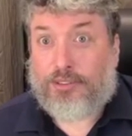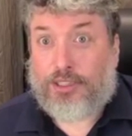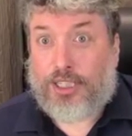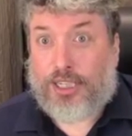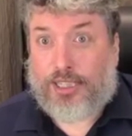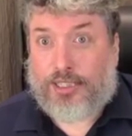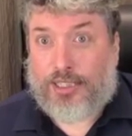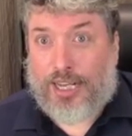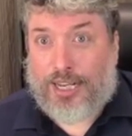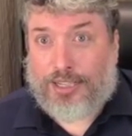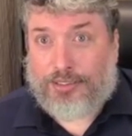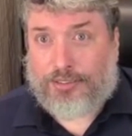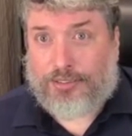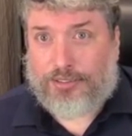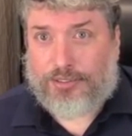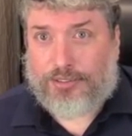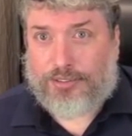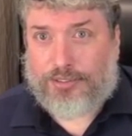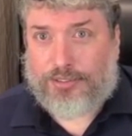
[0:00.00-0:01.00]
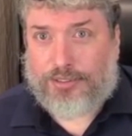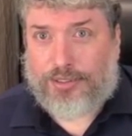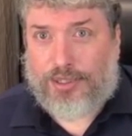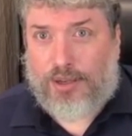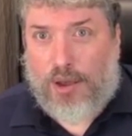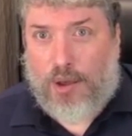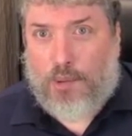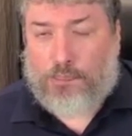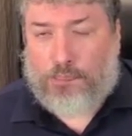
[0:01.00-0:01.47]
Do you hear that?
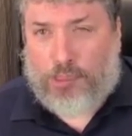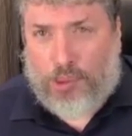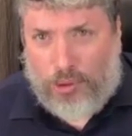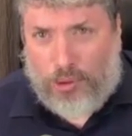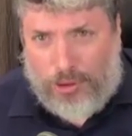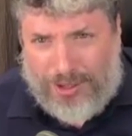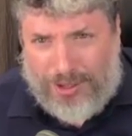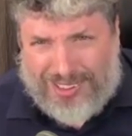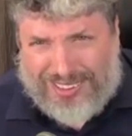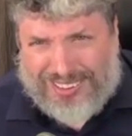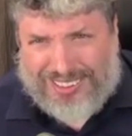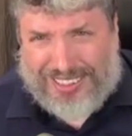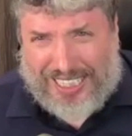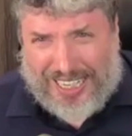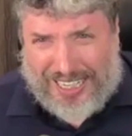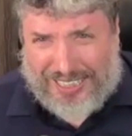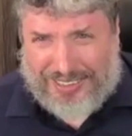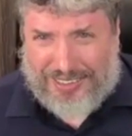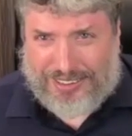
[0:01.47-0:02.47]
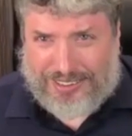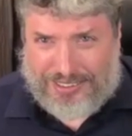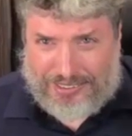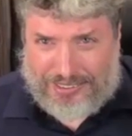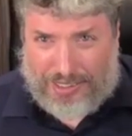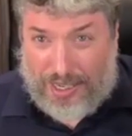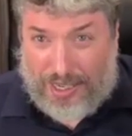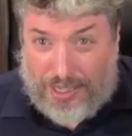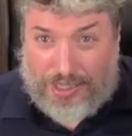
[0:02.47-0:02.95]
Paul takes it
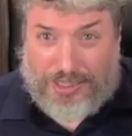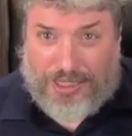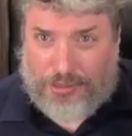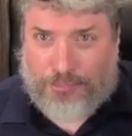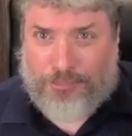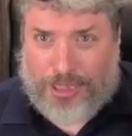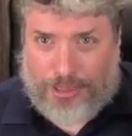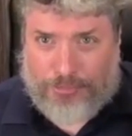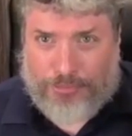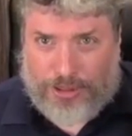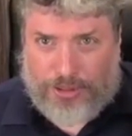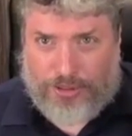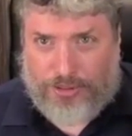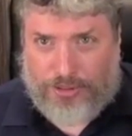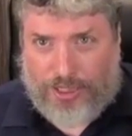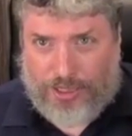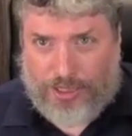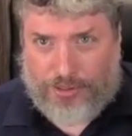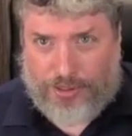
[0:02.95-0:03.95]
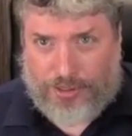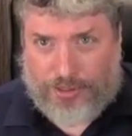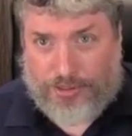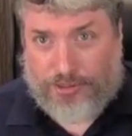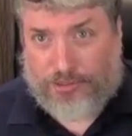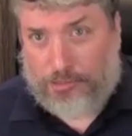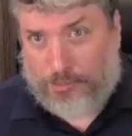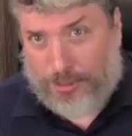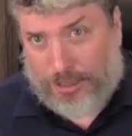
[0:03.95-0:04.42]
a commandment in Torah
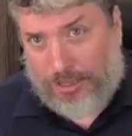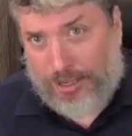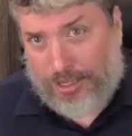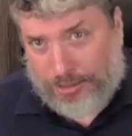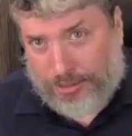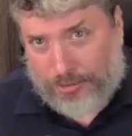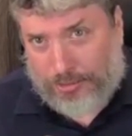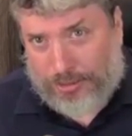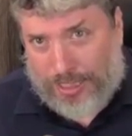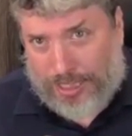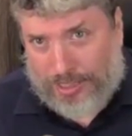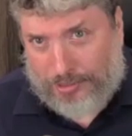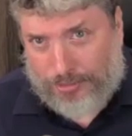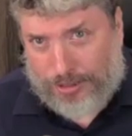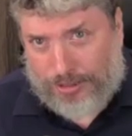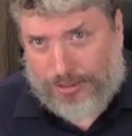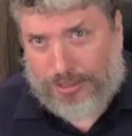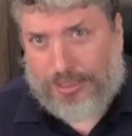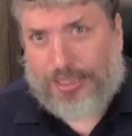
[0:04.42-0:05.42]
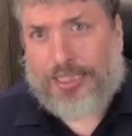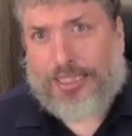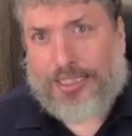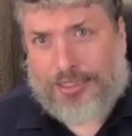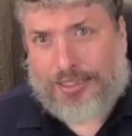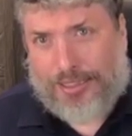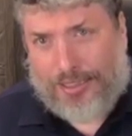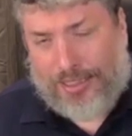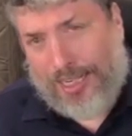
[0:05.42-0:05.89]
to be kind to an animal
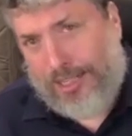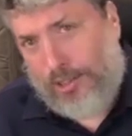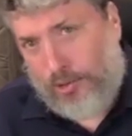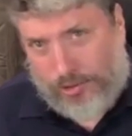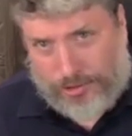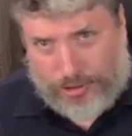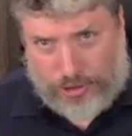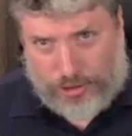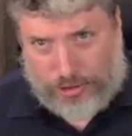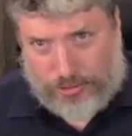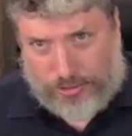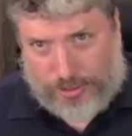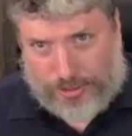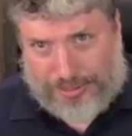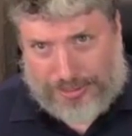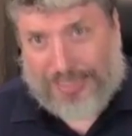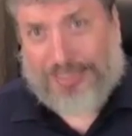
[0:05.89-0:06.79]
and to not cause it stress.